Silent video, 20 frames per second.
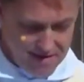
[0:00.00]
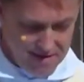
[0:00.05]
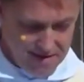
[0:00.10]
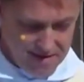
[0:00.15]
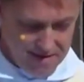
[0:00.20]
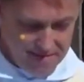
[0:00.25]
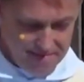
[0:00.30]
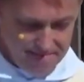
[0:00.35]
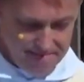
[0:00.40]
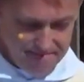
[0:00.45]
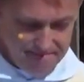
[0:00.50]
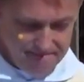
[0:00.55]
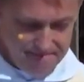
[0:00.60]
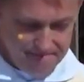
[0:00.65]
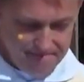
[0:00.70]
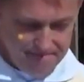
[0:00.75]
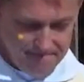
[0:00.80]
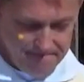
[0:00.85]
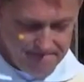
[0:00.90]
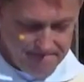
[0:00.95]

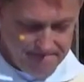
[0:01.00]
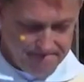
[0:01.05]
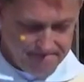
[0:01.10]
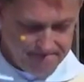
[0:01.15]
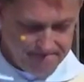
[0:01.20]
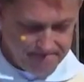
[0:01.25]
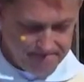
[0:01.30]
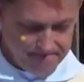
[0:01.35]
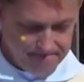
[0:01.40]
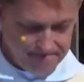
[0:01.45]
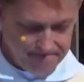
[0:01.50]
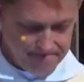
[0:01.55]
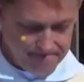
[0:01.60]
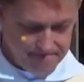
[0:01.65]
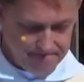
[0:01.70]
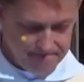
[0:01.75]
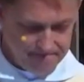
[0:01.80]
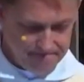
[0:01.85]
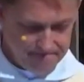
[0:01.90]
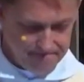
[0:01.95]

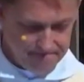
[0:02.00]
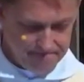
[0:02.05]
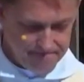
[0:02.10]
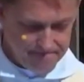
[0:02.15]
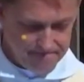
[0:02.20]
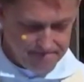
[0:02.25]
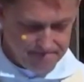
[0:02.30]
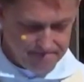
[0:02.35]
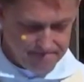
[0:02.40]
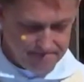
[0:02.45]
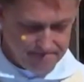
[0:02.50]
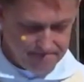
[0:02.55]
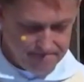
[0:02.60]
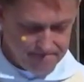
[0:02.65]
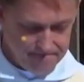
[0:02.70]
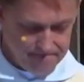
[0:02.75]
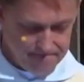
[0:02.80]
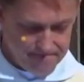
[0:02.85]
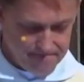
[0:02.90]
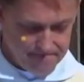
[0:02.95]

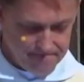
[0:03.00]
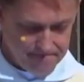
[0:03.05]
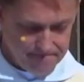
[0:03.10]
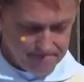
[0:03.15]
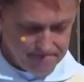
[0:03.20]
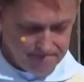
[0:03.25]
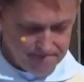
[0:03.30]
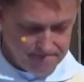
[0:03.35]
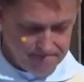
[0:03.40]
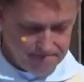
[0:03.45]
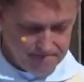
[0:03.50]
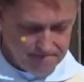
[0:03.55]
[no speech]